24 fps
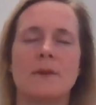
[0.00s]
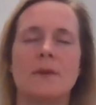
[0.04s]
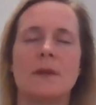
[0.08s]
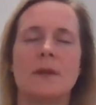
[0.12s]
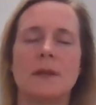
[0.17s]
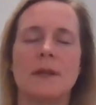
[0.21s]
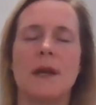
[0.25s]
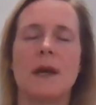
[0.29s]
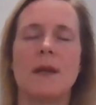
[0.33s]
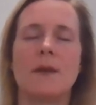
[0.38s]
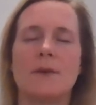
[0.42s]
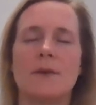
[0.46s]

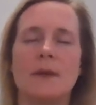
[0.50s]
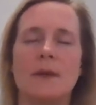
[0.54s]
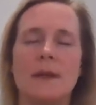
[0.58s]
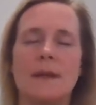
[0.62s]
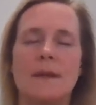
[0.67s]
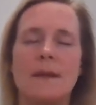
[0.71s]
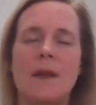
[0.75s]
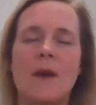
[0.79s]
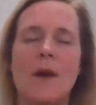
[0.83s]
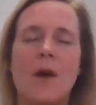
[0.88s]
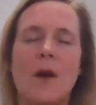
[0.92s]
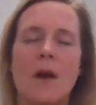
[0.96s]
Good.
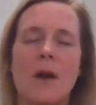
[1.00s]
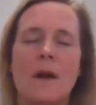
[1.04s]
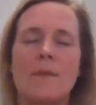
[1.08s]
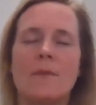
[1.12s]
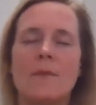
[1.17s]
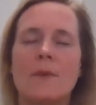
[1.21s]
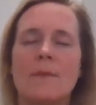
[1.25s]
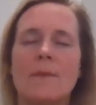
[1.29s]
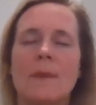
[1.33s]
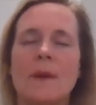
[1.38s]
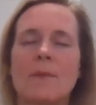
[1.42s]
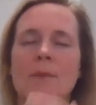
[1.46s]
Underneath the
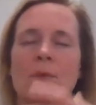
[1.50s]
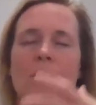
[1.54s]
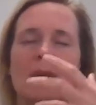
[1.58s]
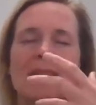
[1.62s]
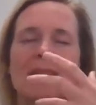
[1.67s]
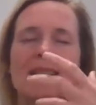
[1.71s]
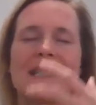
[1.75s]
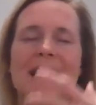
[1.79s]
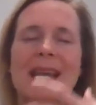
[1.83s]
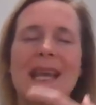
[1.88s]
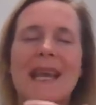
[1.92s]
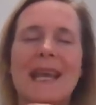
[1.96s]
arm, remember
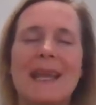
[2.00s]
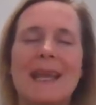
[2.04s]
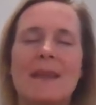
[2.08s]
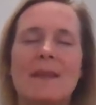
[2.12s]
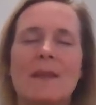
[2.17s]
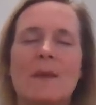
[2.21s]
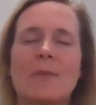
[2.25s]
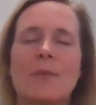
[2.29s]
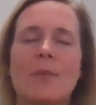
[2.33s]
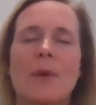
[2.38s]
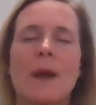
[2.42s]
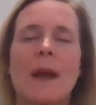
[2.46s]
we
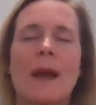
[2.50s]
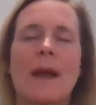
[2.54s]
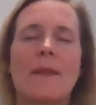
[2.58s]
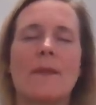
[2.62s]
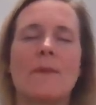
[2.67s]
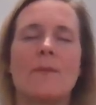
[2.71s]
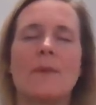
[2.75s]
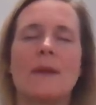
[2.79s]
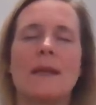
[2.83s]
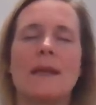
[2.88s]
take the breath.